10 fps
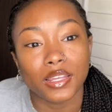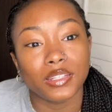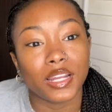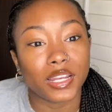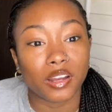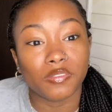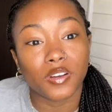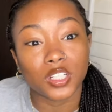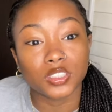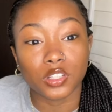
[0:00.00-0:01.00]
that their
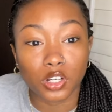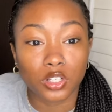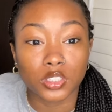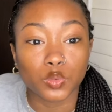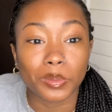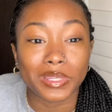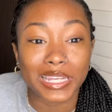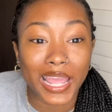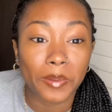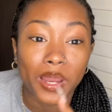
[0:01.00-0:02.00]
first girls would be
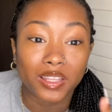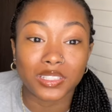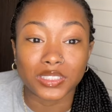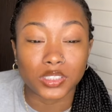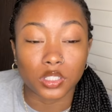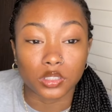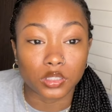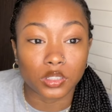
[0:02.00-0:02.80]
named after each other.